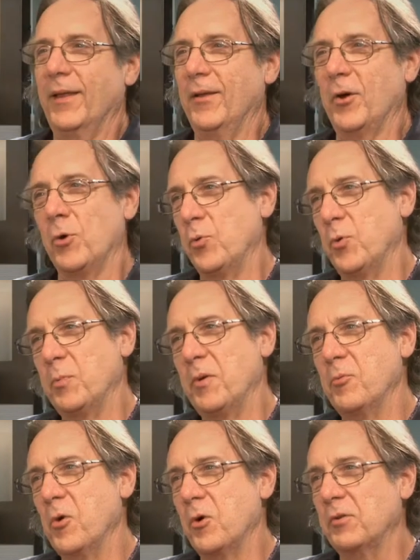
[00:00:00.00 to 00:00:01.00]
Oh, it would be
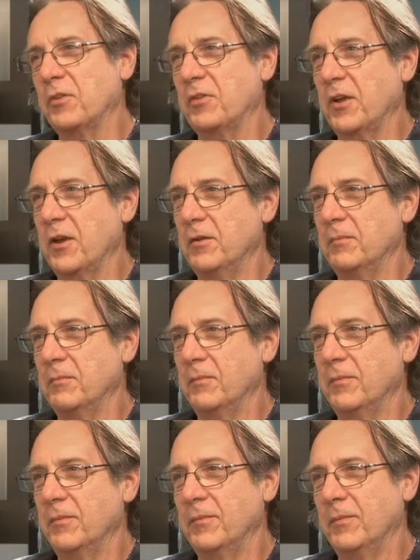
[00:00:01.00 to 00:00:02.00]
wrong to say
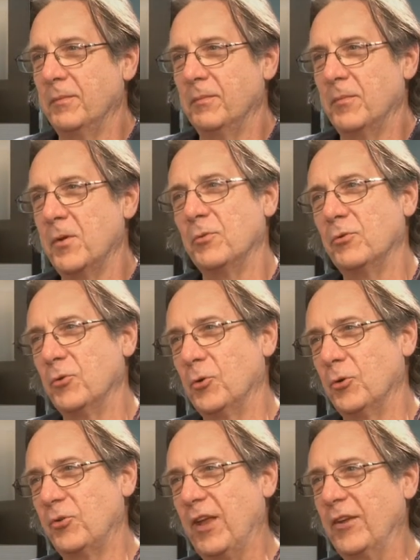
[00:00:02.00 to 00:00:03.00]
it was
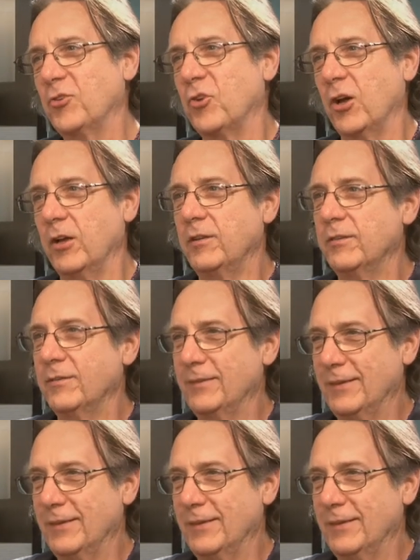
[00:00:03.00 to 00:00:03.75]
all sunshine.